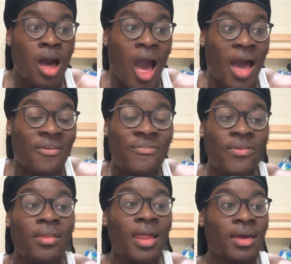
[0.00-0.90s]
I
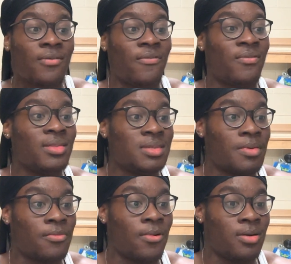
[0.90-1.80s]
feel like within these
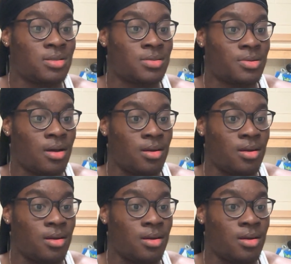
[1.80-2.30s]
memoirs,